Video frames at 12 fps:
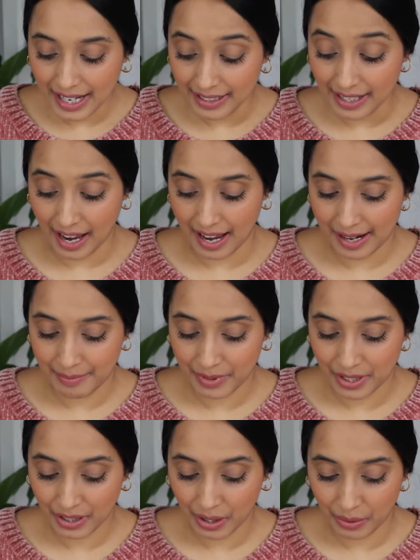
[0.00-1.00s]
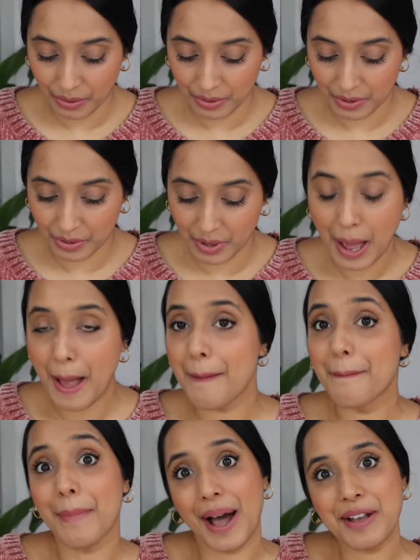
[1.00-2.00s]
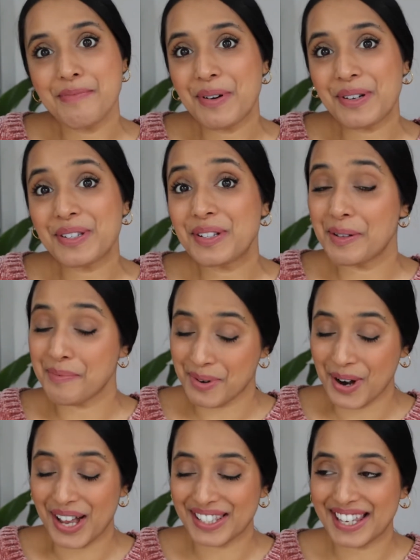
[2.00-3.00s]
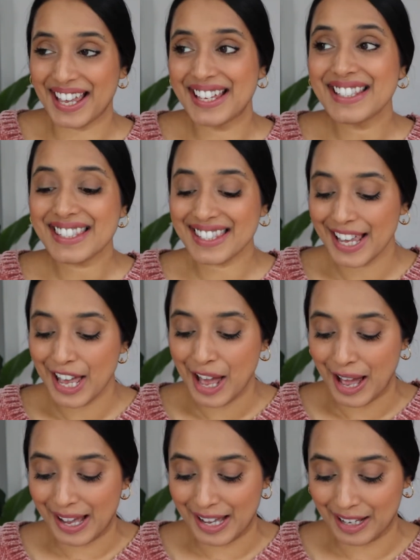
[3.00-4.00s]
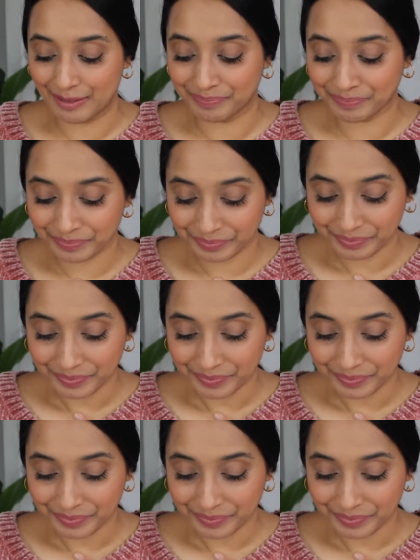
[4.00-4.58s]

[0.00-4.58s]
take time to go through my personal process, um,